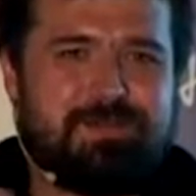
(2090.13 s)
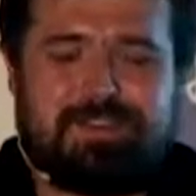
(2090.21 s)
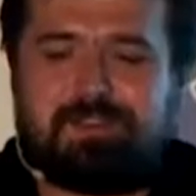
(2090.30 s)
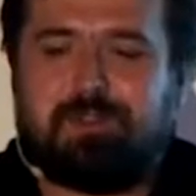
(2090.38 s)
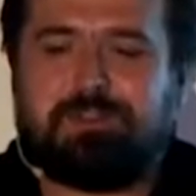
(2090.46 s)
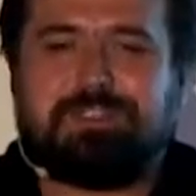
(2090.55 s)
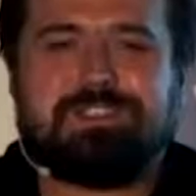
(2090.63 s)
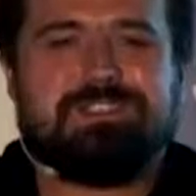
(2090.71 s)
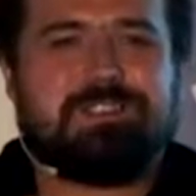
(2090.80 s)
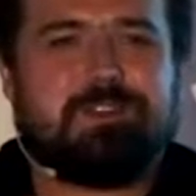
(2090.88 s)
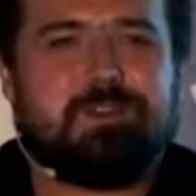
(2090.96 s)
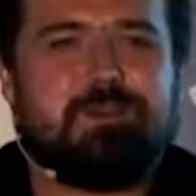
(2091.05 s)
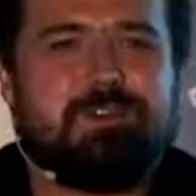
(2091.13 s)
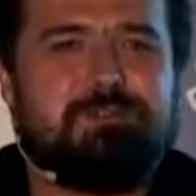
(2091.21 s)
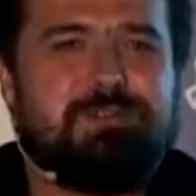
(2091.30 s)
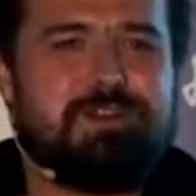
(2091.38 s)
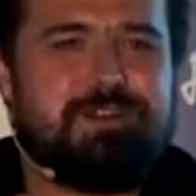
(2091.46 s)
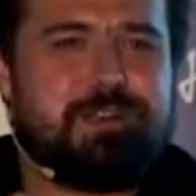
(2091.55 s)
the constants are not
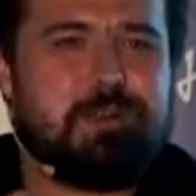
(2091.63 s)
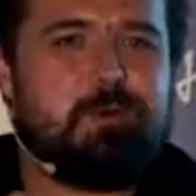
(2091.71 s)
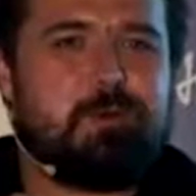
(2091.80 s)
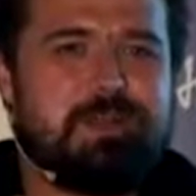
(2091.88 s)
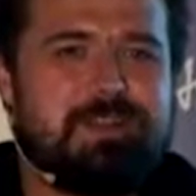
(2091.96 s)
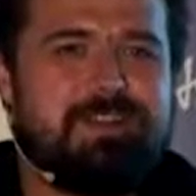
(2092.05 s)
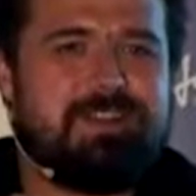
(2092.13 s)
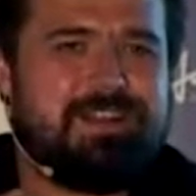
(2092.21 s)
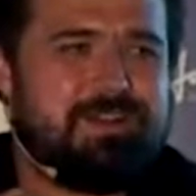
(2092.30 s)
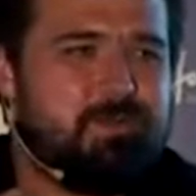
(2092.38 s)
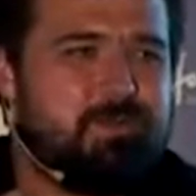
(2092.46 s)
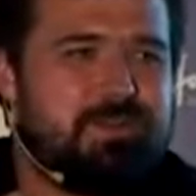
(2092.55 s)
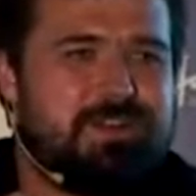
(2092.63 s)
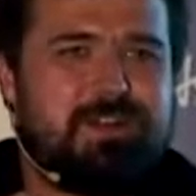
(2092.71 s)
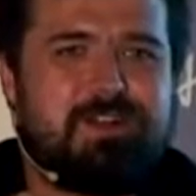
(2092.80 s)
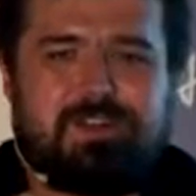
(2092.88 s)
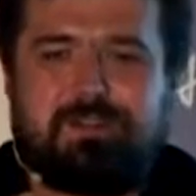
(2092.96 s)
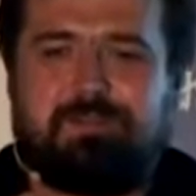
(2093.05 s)
defined locally anymore. They
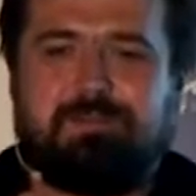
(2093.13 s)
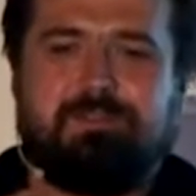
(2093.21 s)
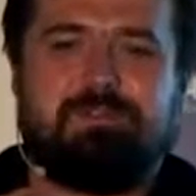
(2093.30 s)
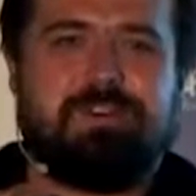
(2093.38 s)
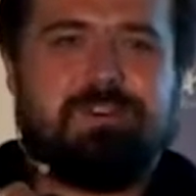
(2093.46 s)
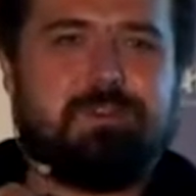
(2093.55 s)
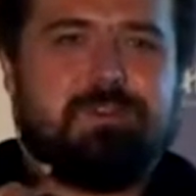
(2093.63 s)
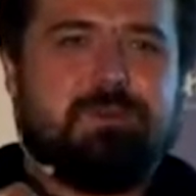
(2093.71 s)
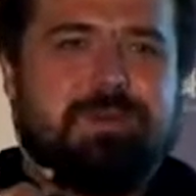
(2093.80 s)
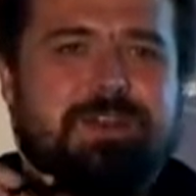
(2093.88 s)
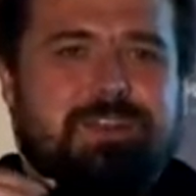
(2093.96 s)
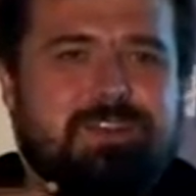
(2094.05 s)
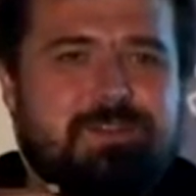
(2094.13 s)
are defined other way.